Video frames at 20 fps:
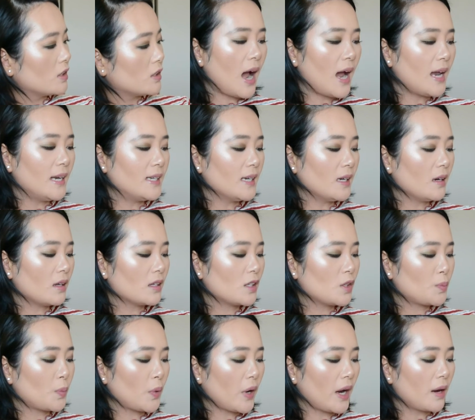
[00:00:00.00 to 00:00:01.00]
I did a
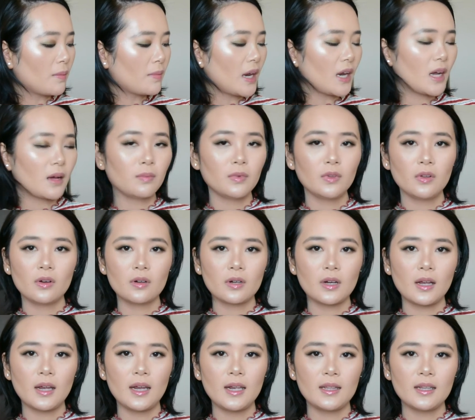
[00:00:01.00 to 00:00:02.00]
spring makeup look
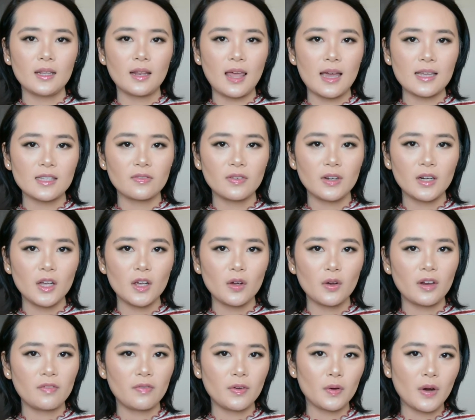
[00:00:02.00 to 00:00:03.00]
in the last video.
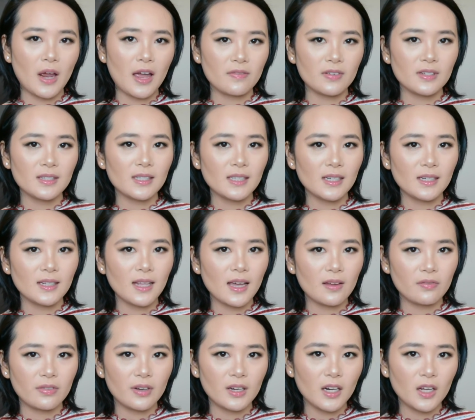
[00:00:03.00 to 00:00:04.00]
If you haven't seen
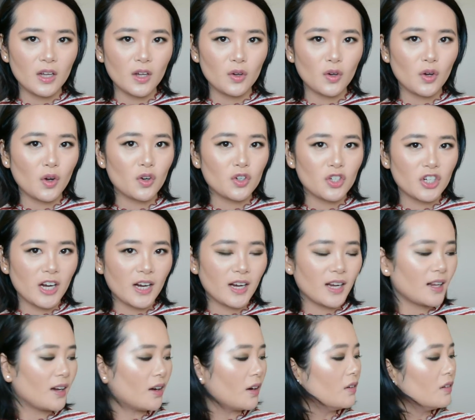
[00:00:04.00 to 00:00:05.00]
that video, go check
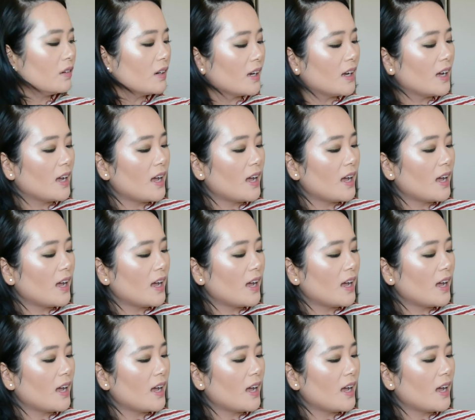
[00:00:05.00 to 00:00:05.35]
it out.